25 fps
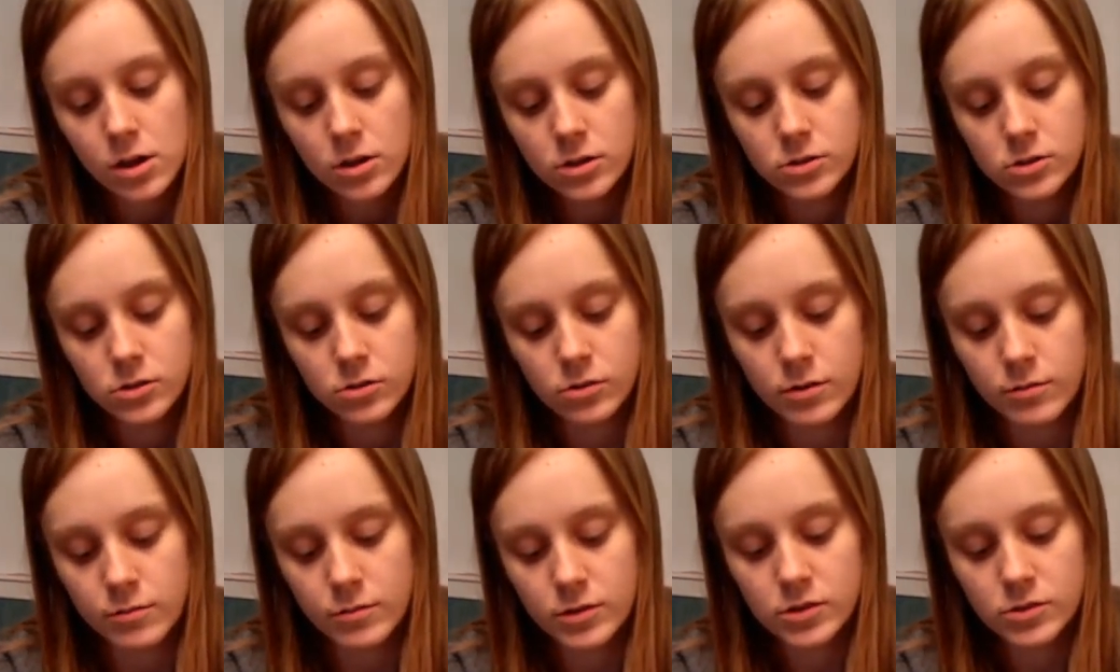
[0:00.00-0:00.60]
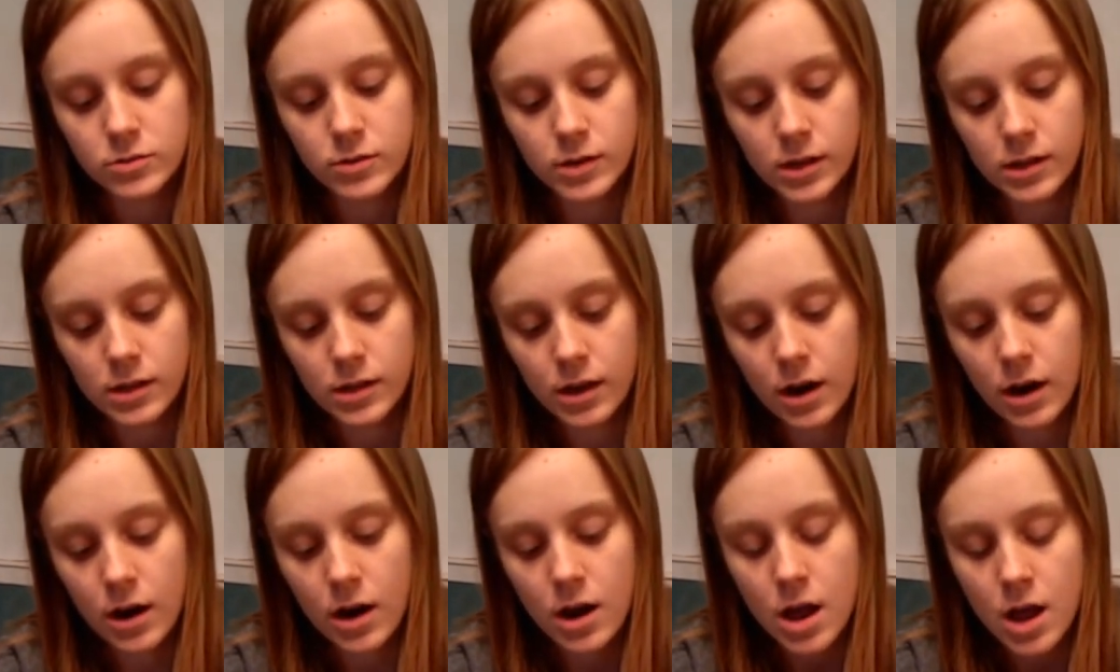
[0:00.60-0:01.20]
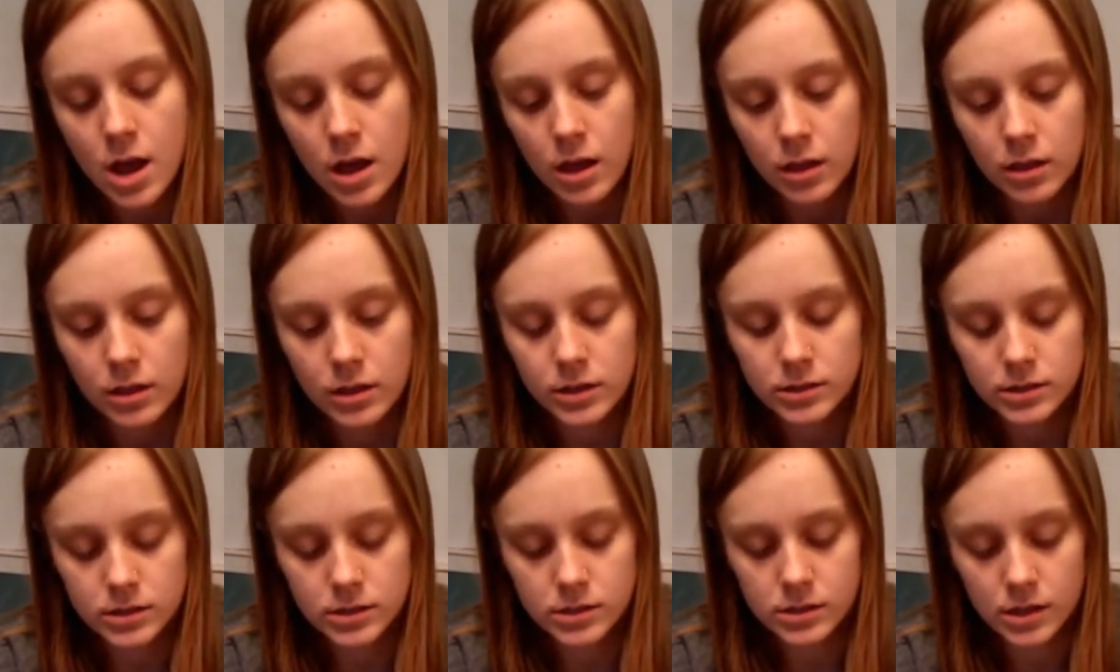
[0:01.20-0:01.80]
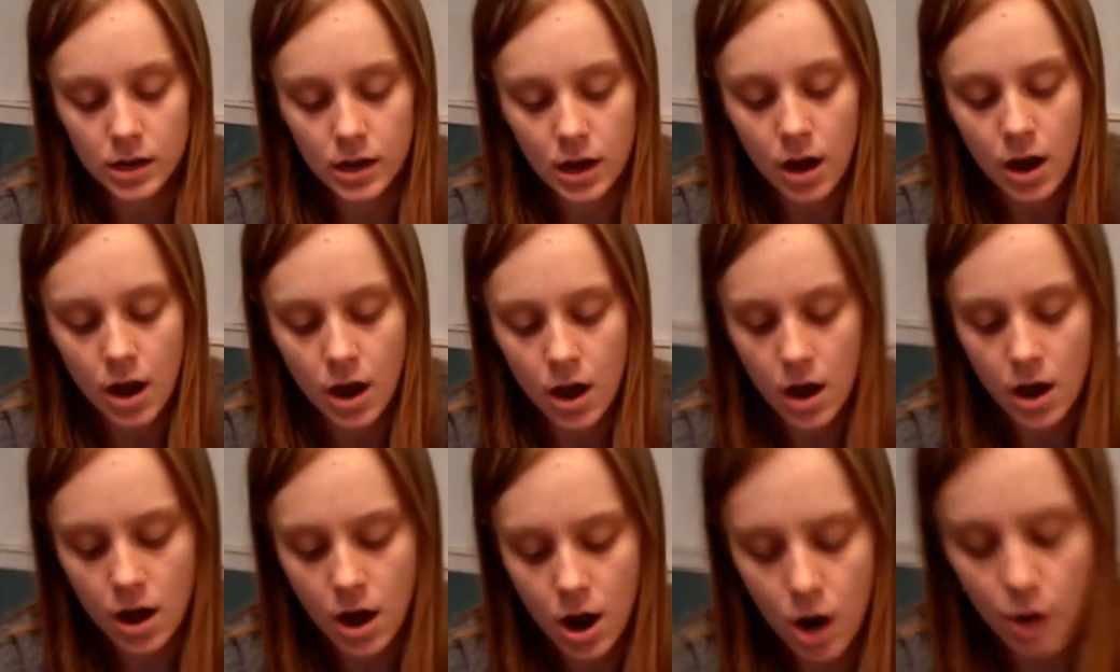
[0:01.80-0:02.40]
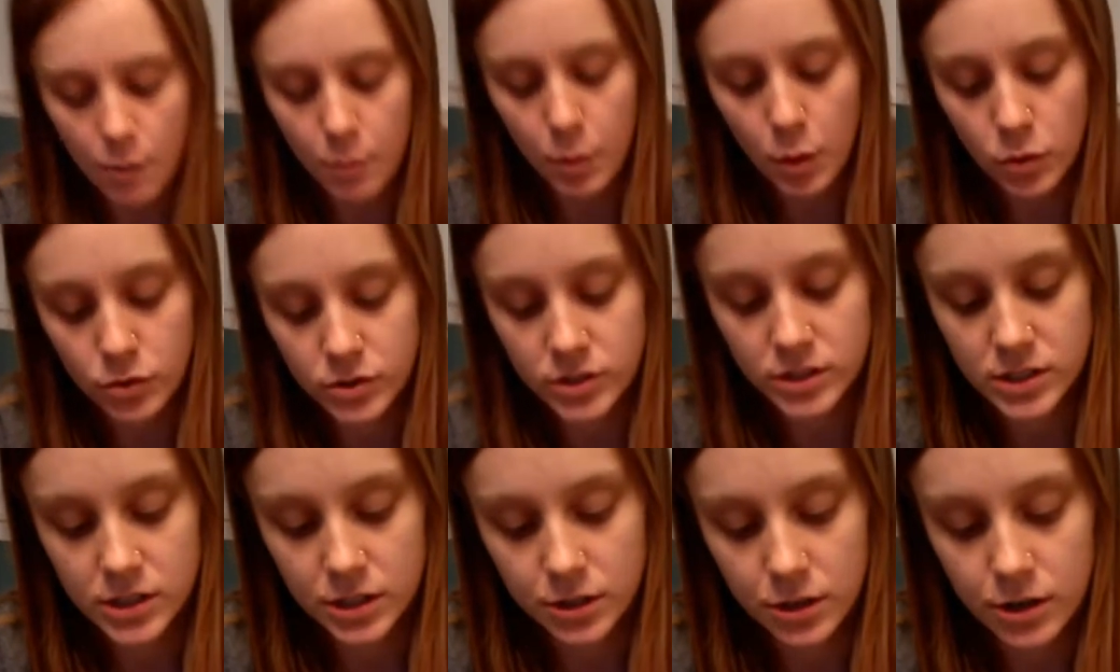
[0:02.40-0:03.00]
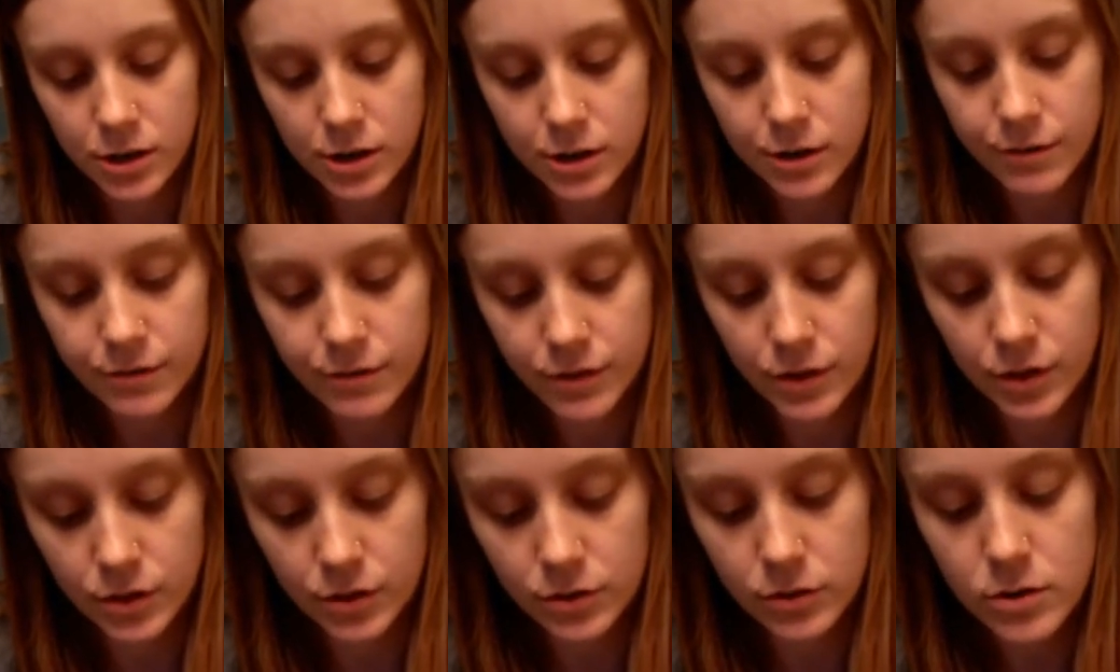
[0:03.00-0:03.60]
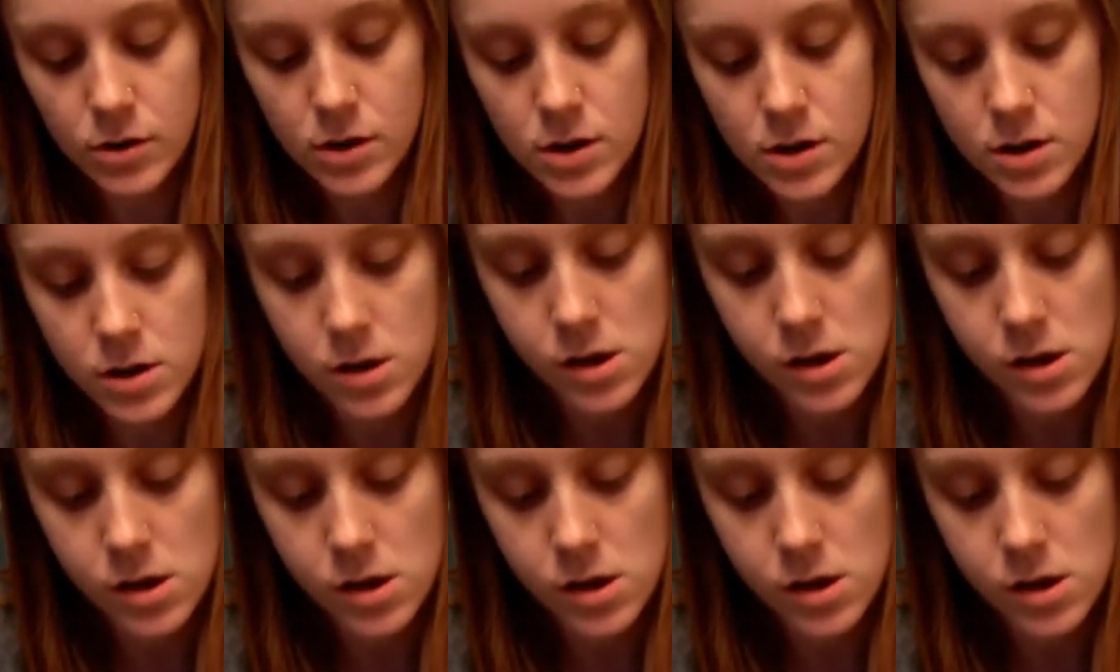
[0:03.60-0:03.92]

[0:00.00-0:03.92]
So in between there, this is our posterior view.